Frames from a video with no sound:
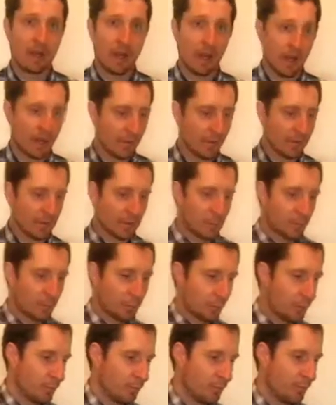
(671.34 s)
And then we just
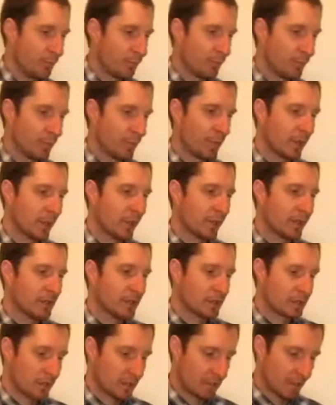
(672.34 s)
put
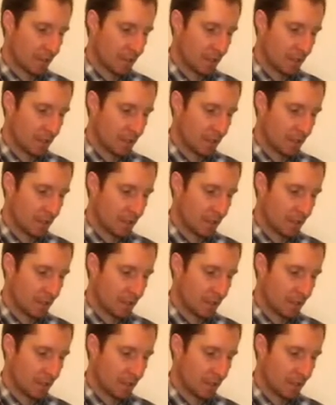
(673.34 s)
this